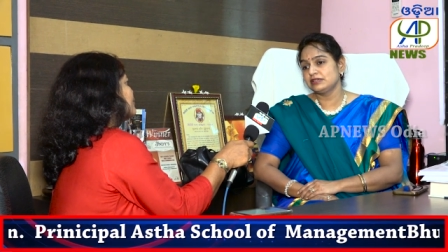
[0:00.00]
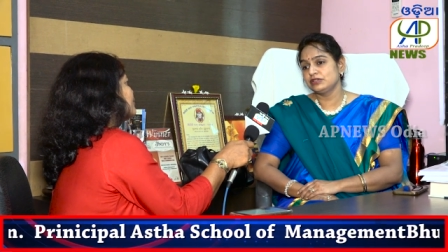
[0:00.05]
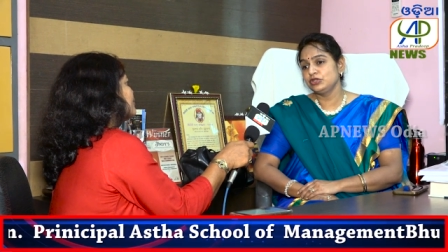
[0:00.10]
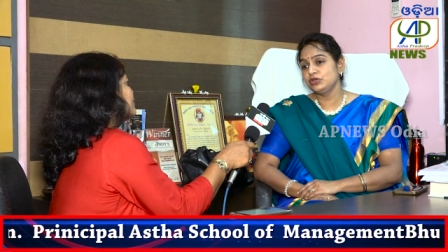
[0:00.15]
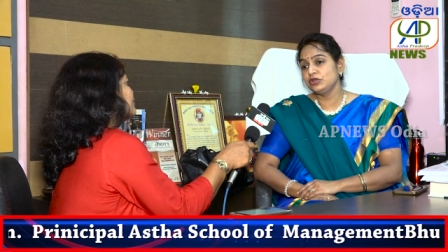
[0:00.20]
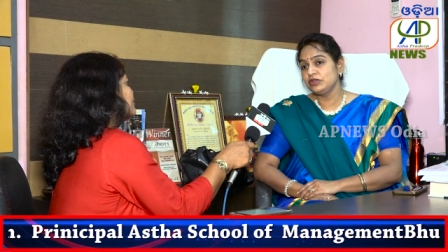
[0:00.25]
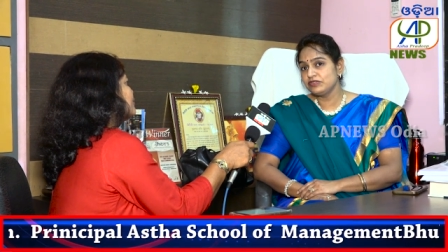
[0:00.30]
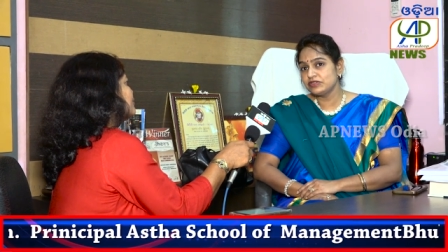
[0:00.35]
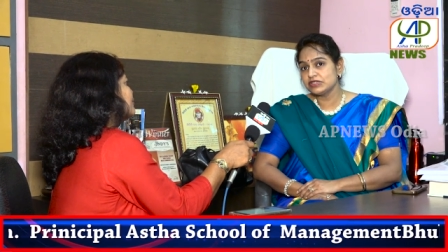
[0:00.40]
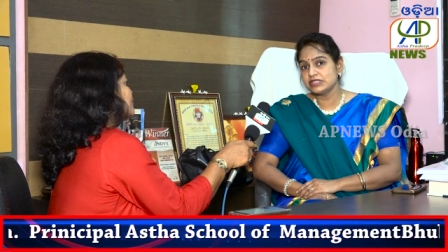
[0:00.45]

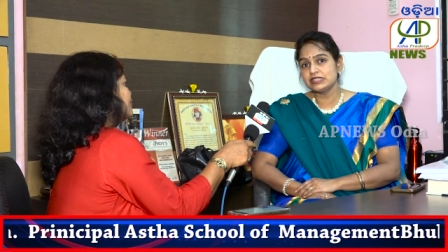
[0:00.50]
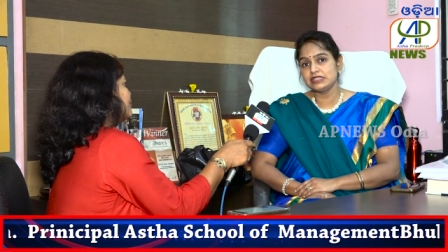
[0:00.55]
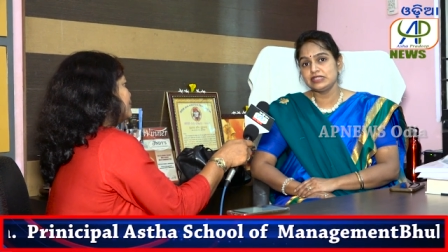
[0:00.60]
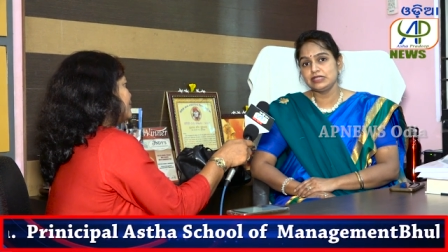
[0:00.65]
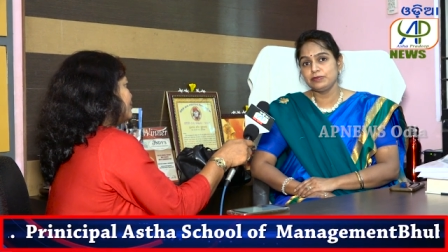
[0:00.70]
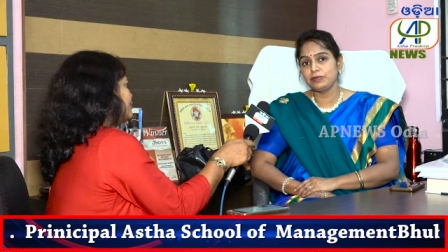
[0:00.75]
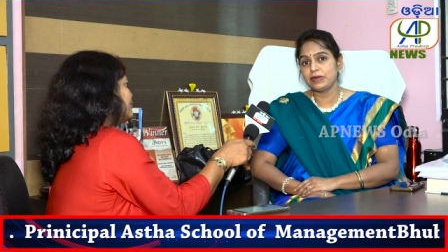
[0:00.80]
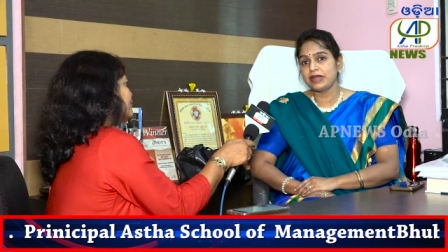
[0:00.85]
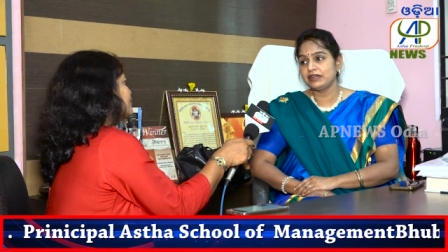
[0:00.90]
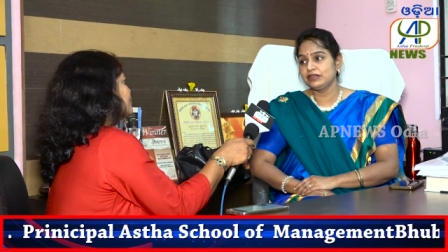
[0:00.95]

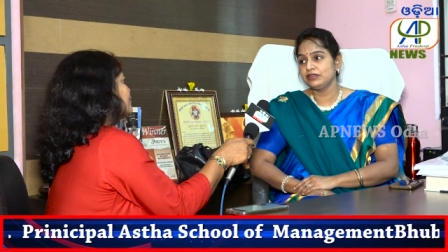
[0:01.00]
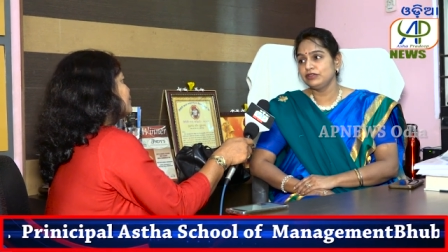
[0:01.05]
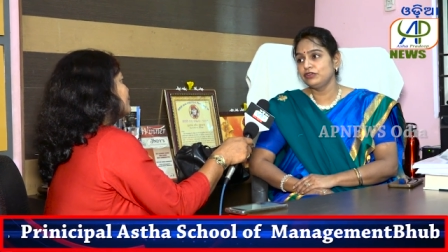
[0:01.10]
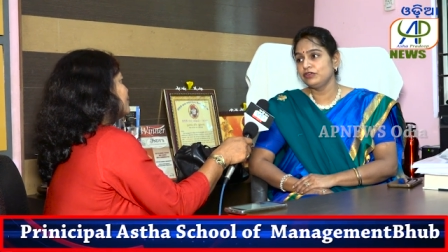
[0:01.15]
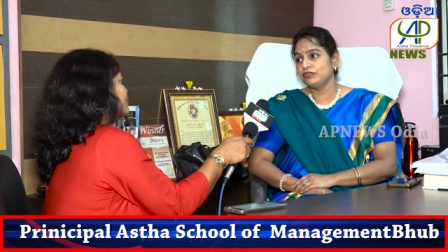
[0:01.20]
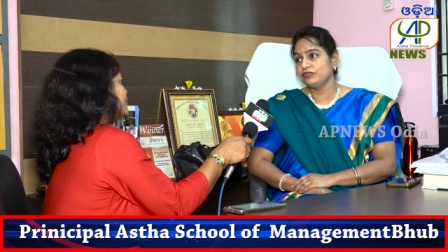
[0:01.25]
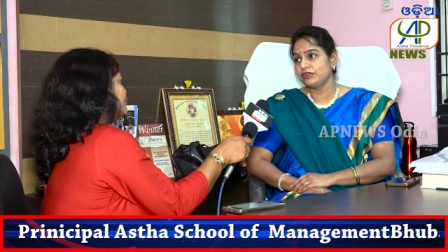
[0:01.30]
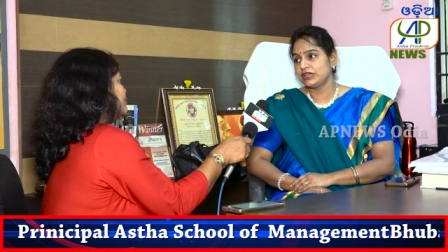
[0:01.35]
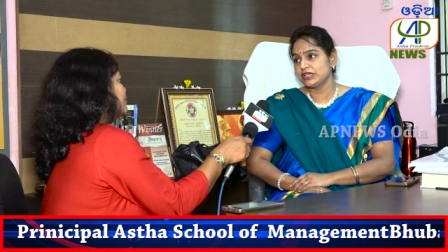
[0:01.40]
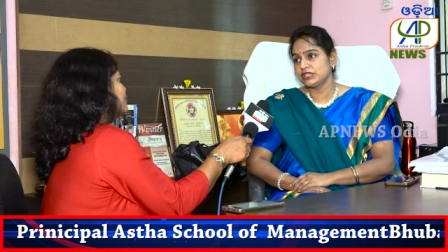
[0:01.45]
university pattern
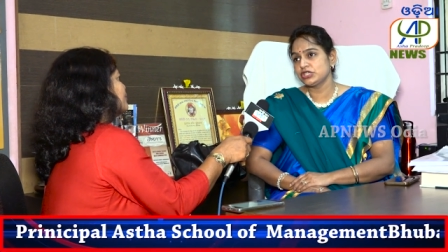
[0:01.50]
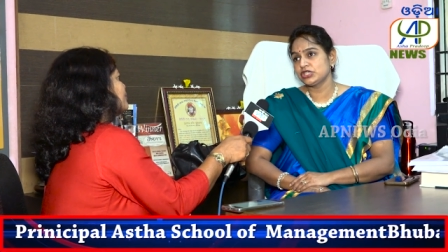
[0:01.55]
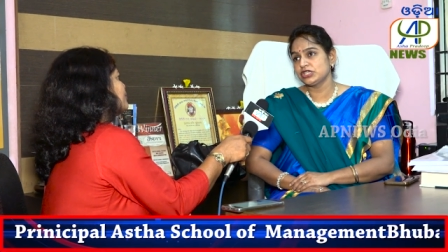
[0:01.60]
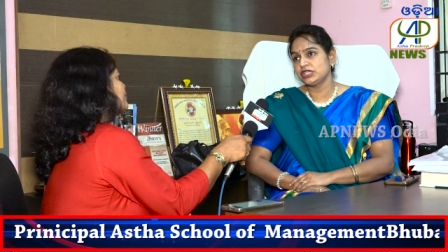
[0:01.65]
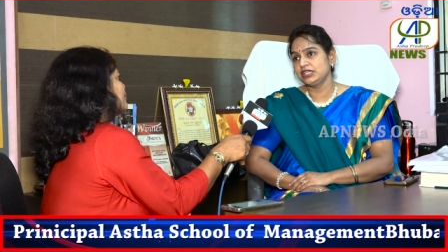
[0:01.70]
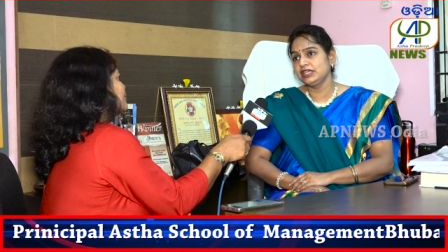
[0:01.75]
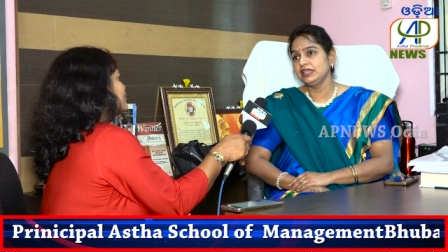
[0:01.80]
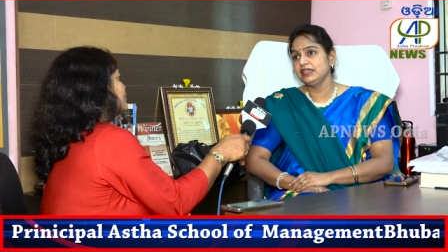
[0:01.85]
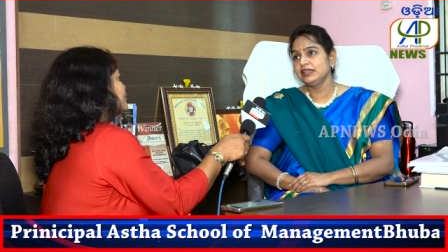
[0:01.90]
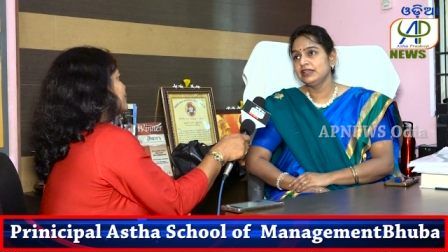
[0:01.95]
of
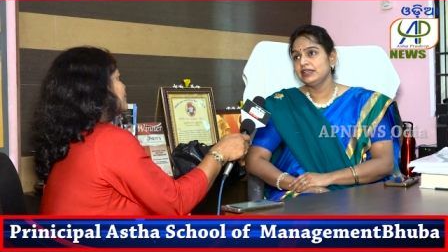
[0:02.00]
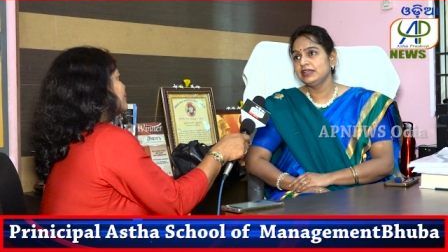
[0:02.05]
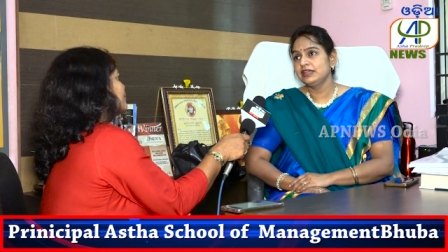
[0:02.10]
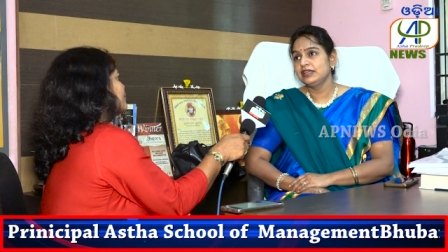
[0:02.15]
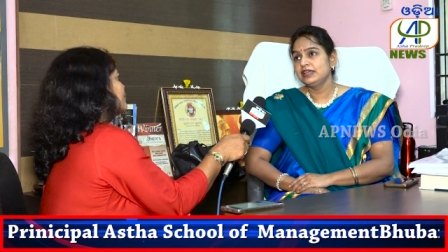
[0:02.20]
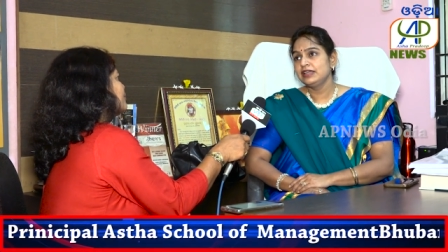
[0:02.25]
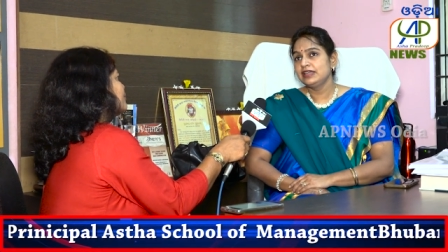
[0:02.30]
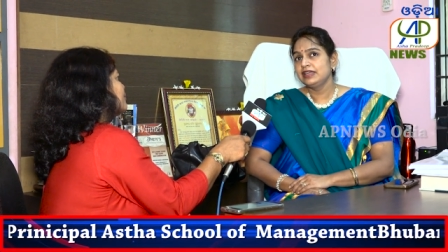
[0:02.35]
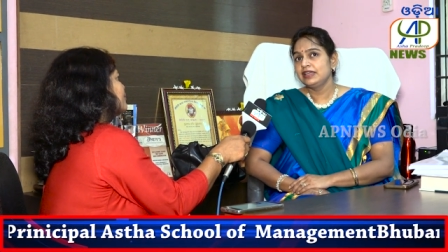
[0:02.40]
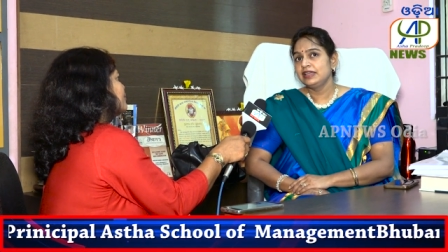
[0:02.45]
functioning.
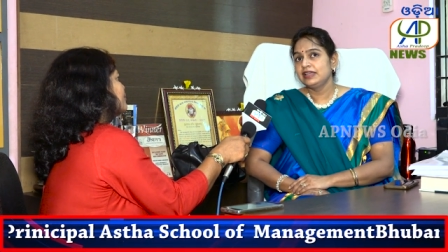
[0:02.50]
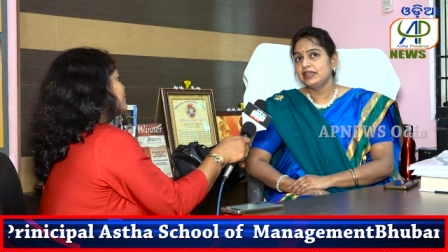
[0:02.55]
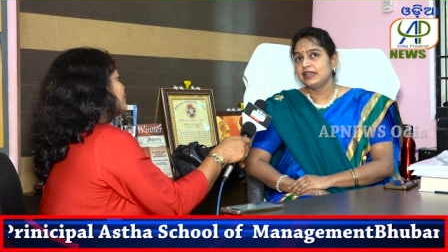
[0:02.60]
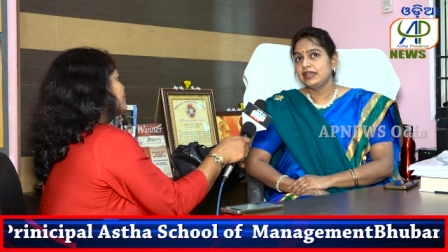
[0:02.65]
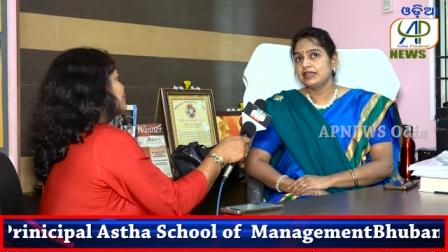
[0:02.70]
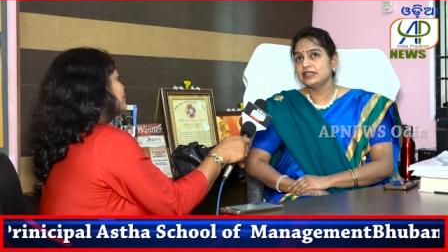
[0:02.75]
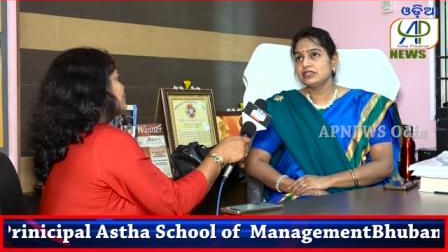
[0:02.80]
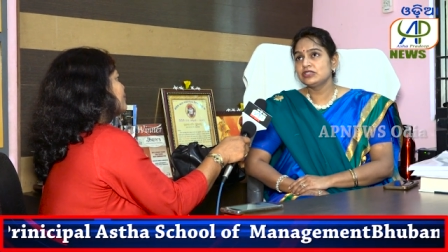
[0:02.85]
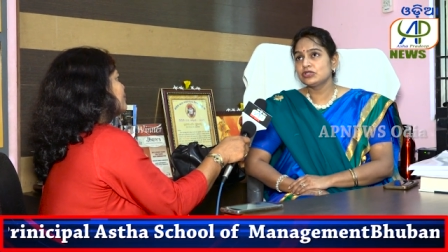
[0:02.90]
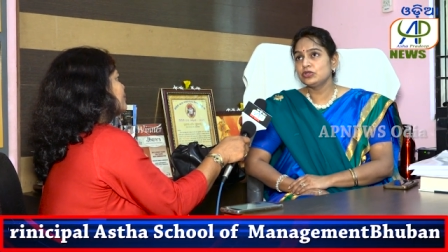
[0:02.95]

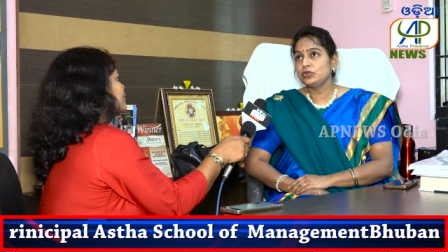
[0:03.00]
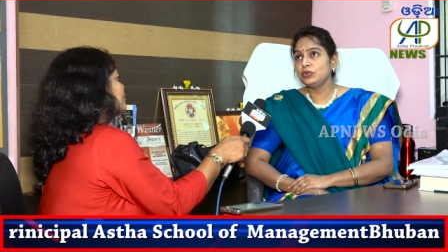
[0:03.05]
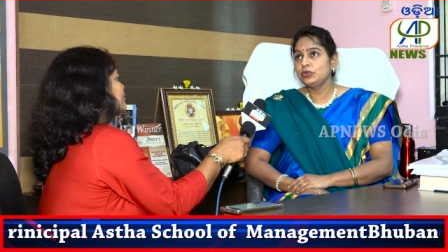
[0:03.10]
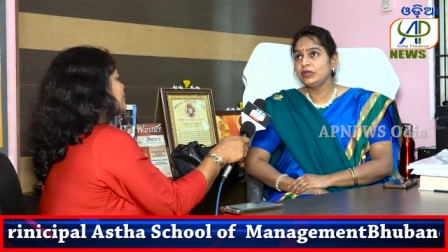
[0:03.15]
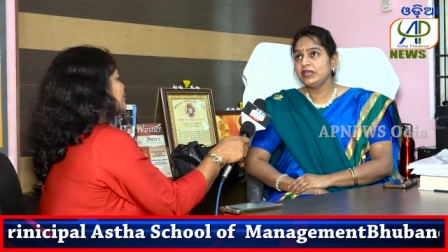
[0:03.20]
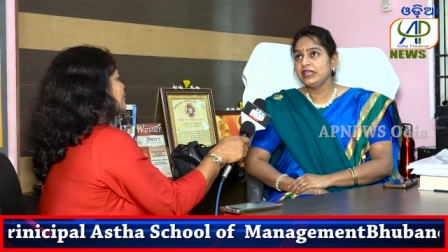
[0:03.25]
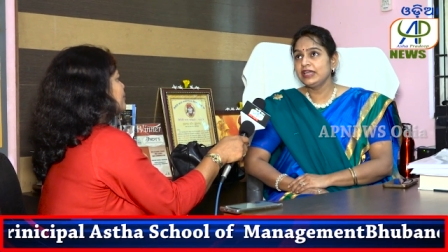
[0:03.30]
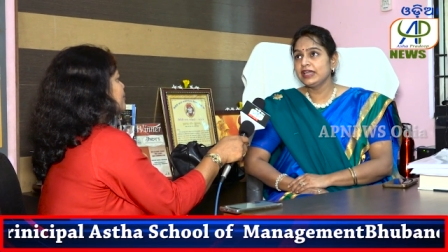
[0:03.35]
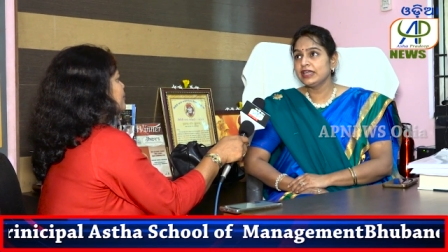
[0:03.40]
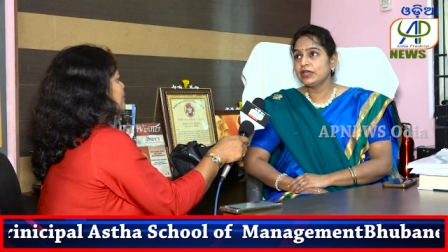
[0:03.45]
And
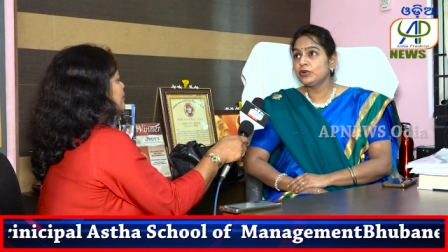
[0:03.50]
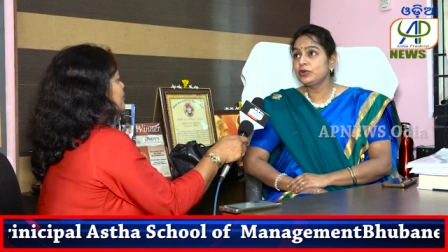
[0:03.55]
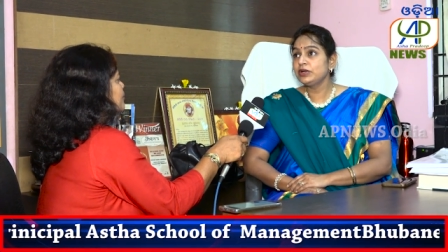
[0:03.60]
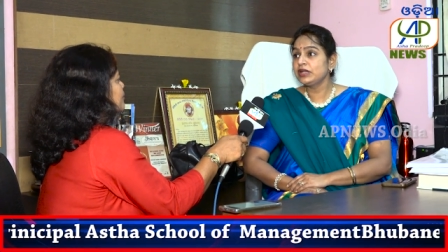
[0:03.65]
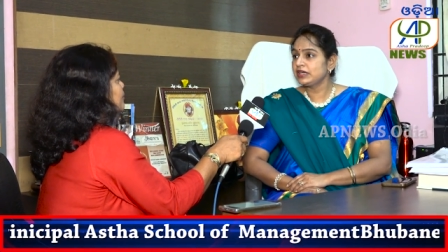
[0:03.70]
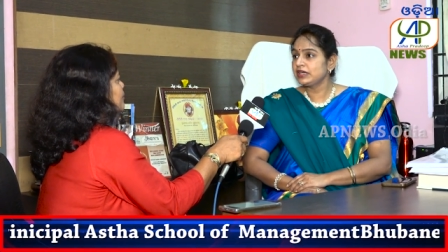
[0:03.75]
slowly I could